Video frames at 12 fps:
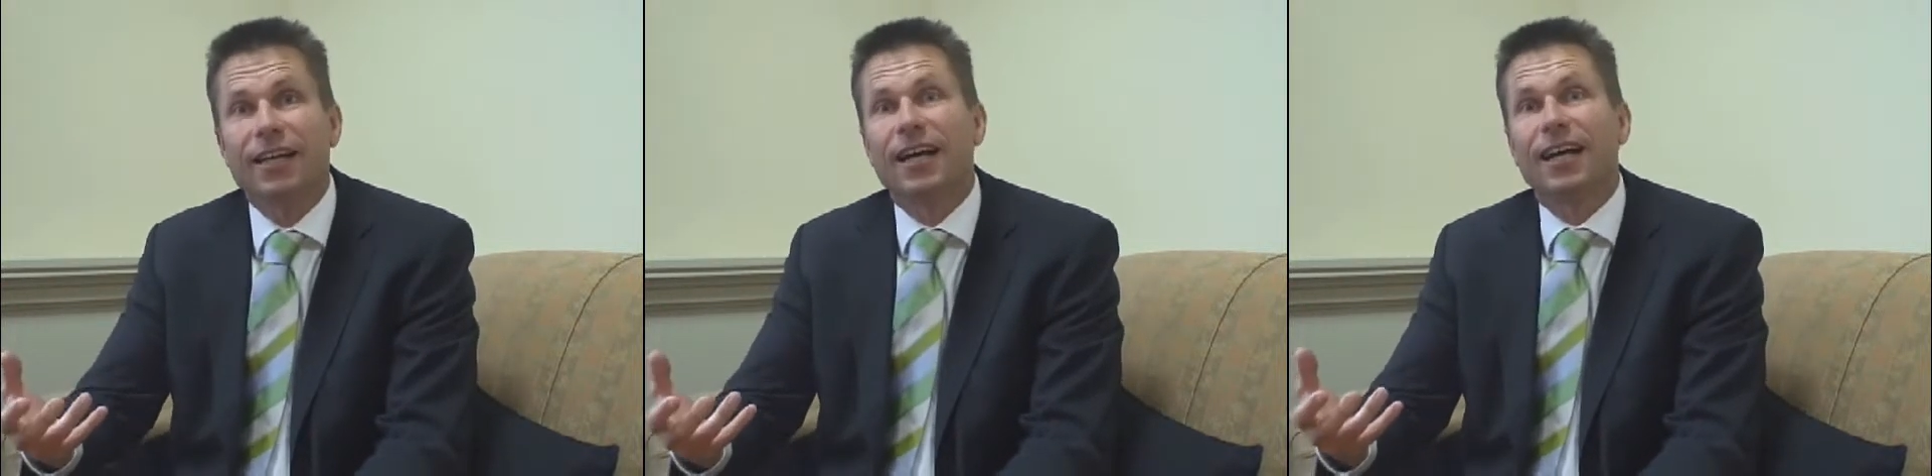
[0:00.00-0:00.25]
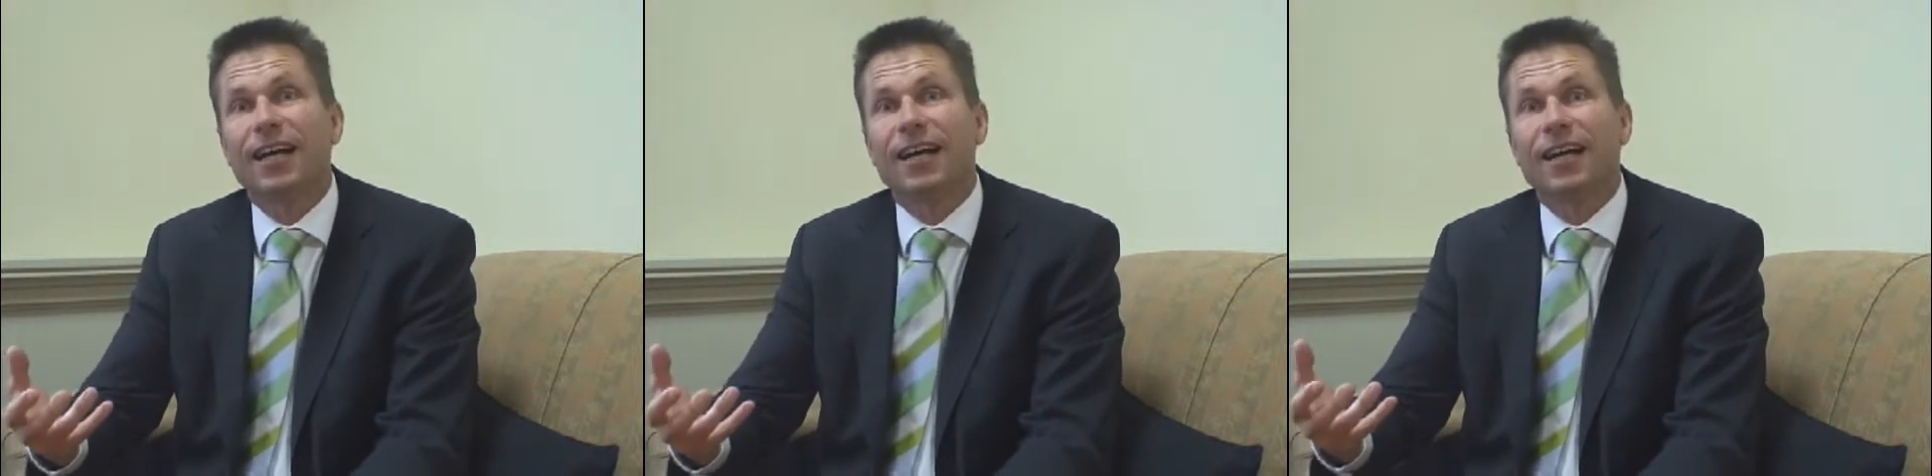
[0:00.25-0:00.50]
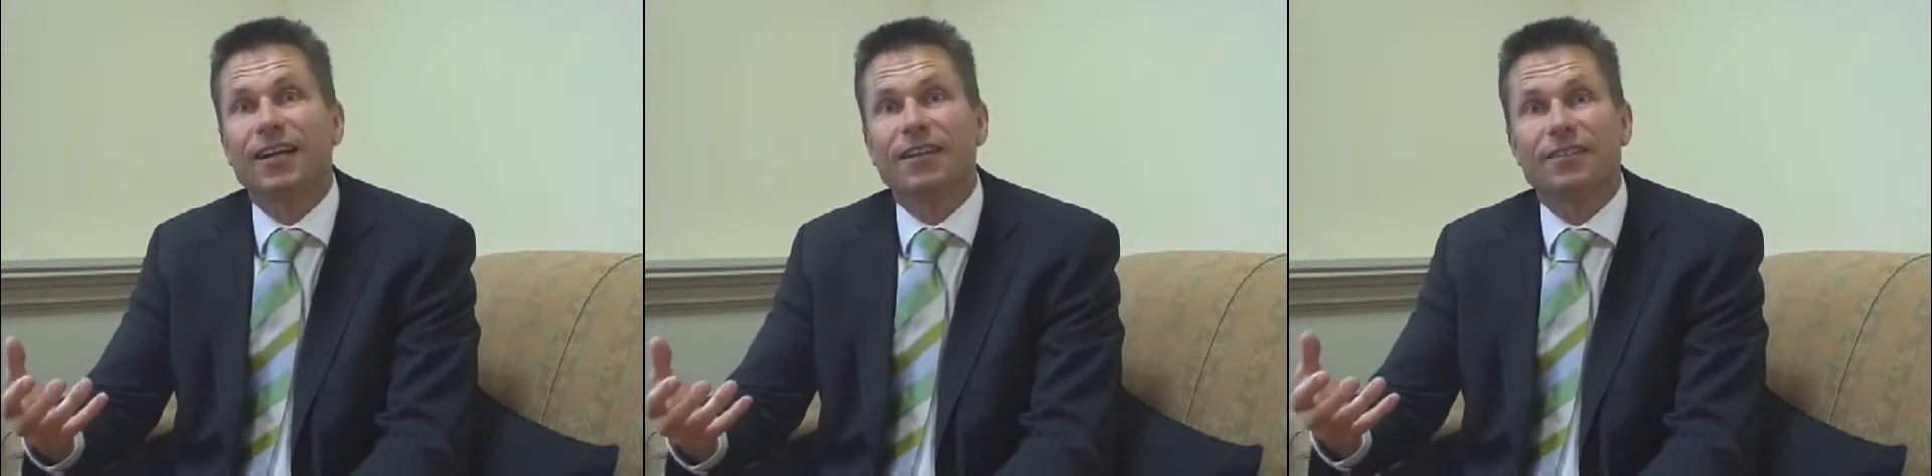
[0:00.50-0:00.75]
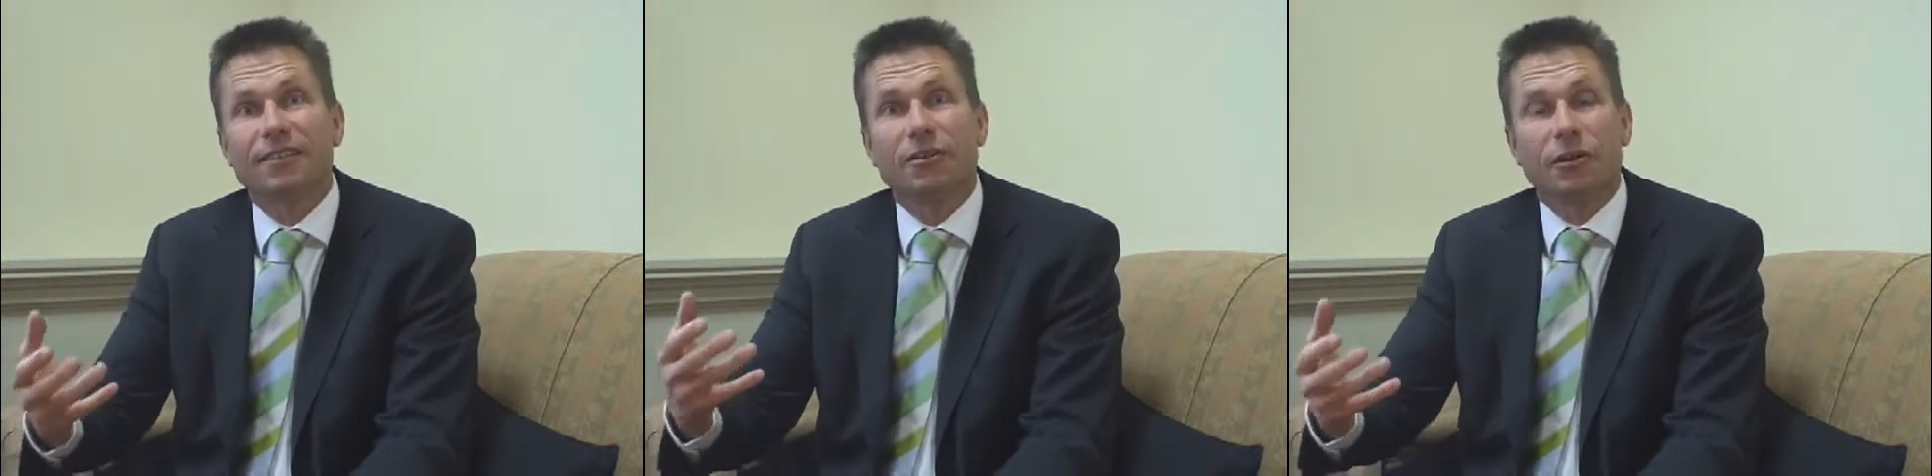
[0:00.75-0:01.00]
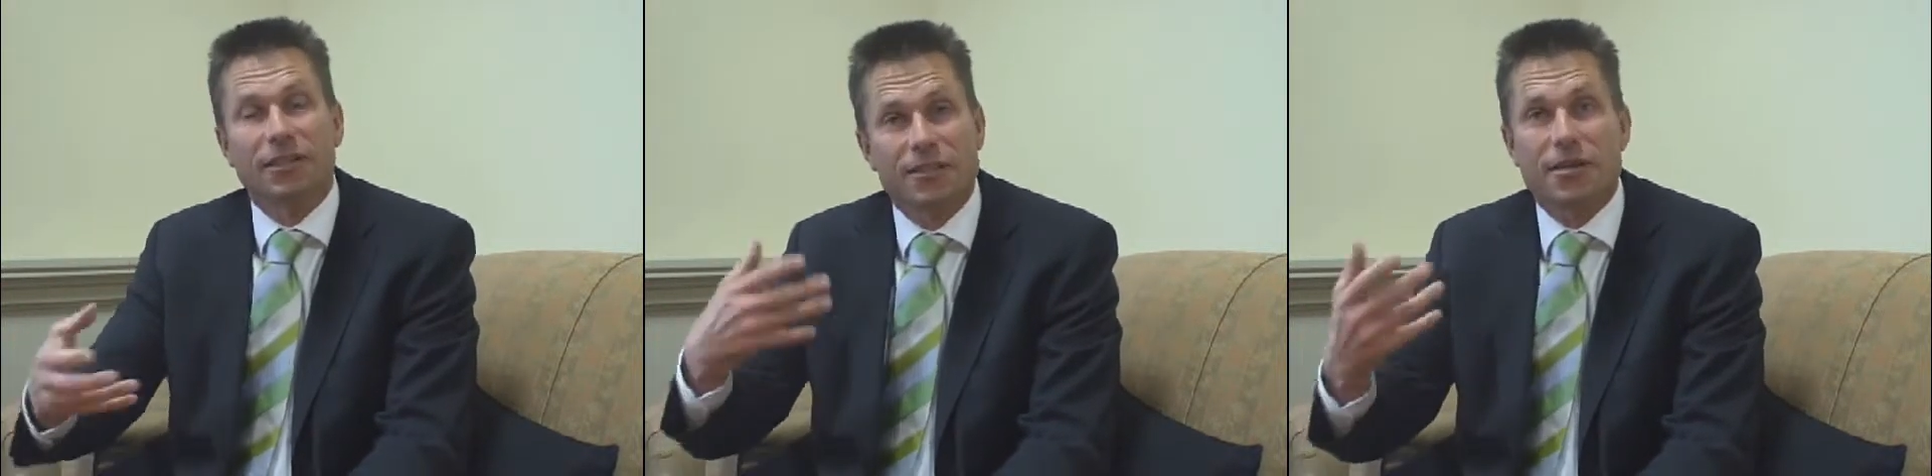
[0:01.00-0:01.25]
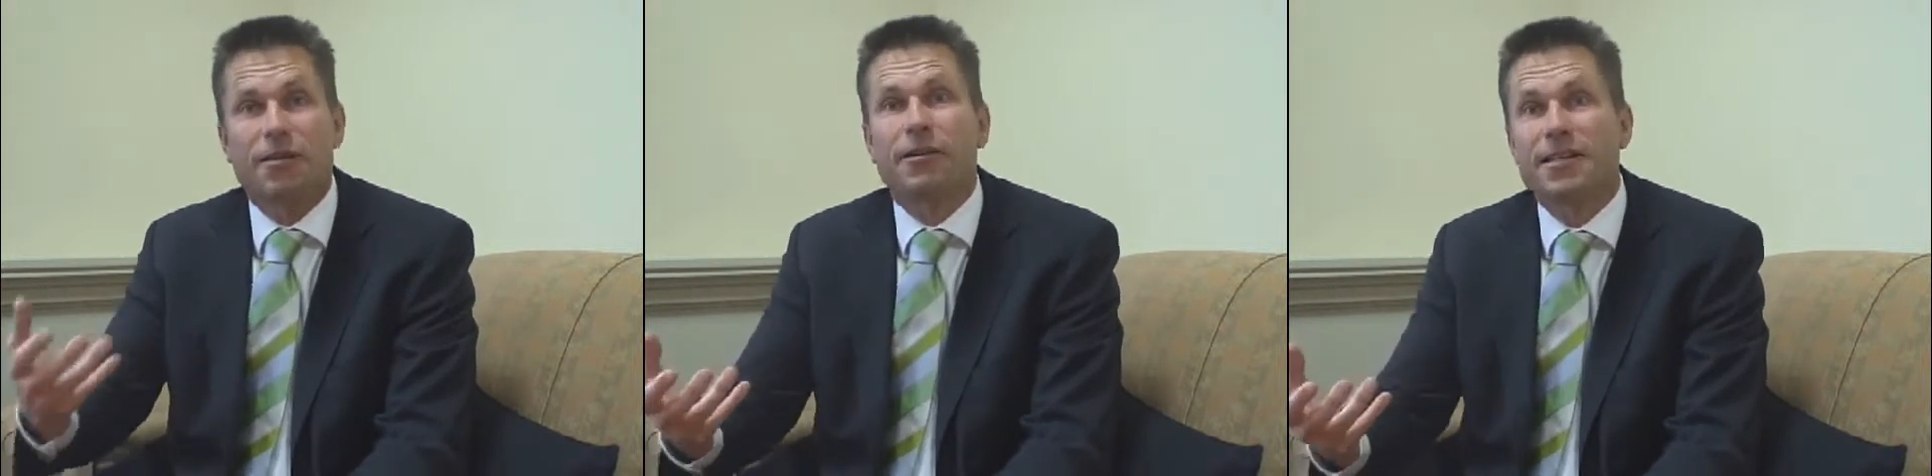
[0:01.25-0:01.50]
uh, or his
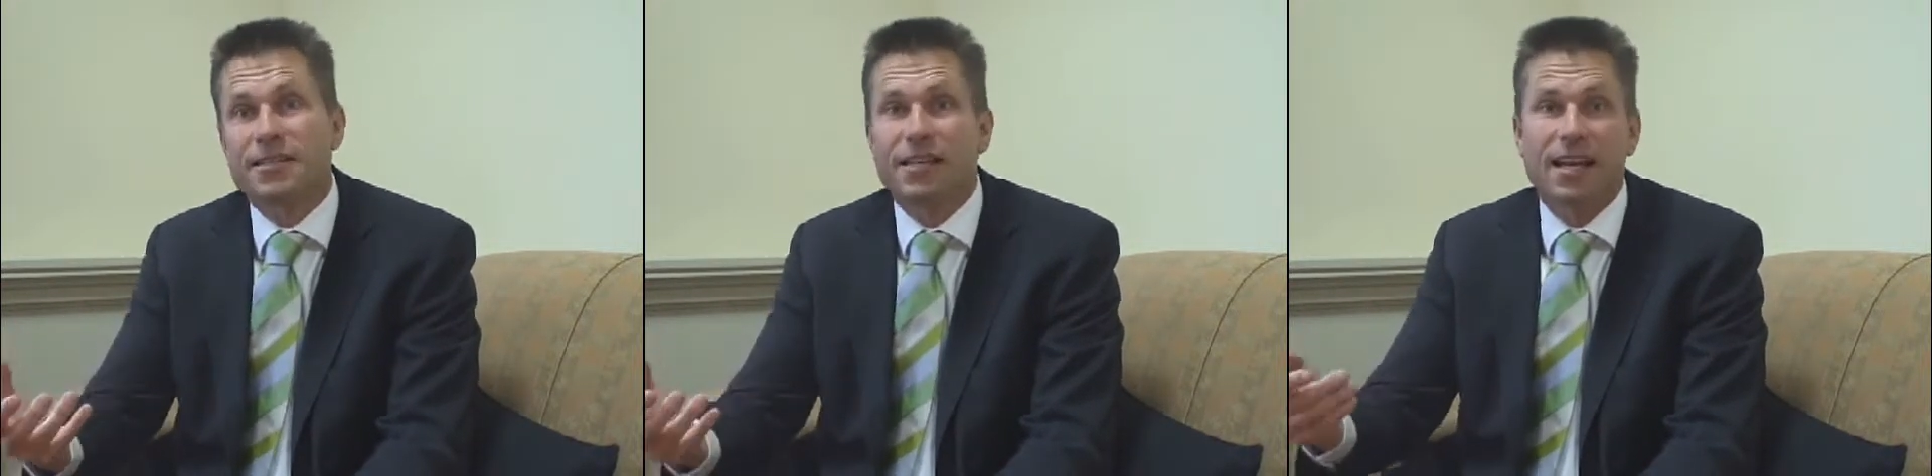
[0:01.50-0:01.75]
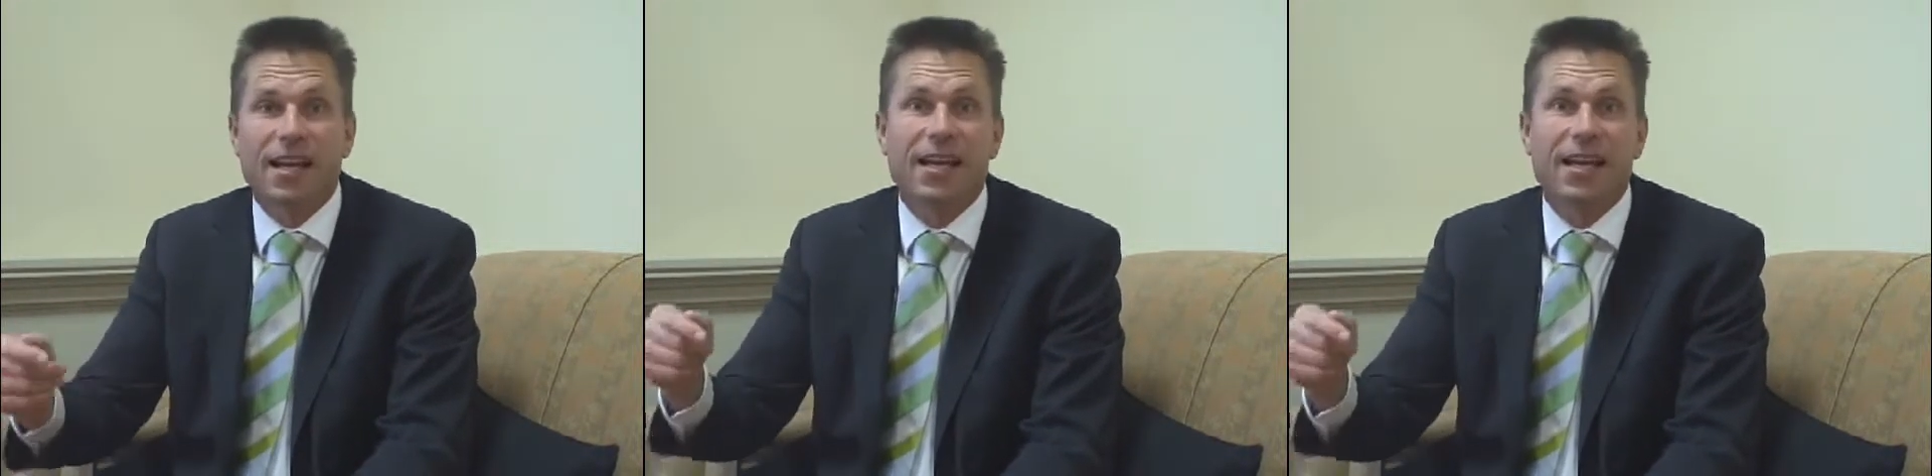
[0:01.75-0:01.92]
theories,